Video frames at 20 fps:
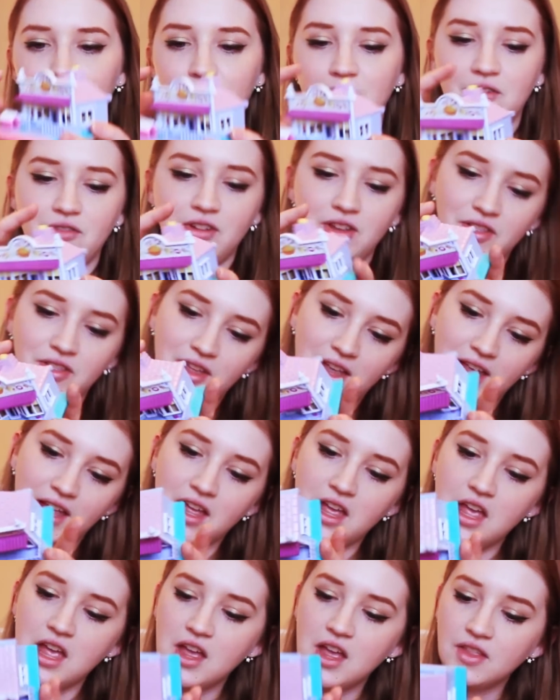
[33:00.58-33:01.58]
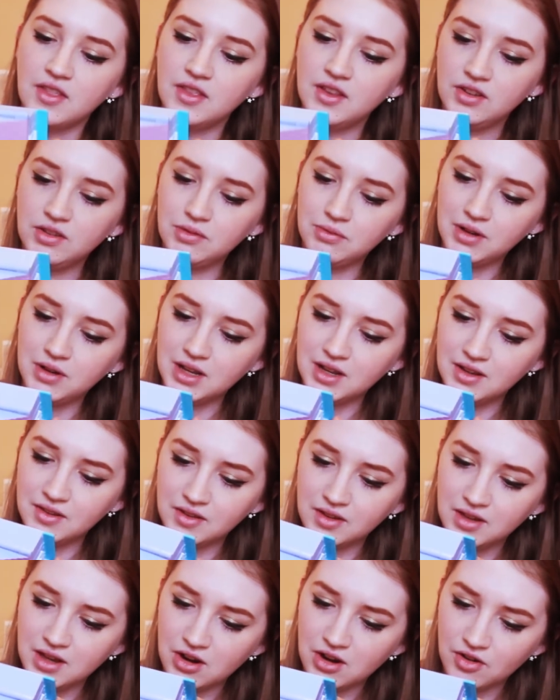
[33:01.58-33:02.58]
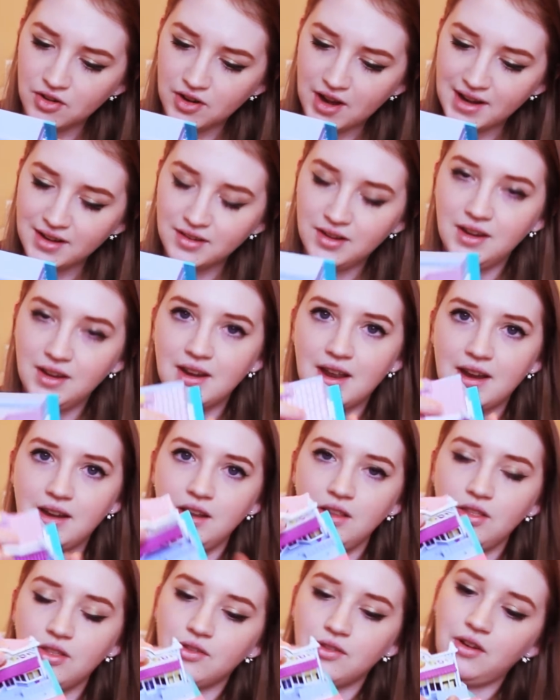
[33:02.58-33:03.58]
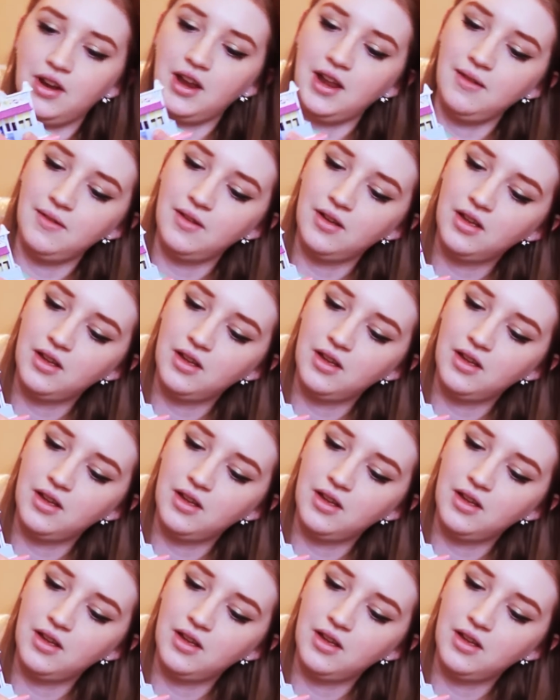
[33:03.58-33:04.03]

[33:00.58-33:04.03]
and everything. This one is year 1993,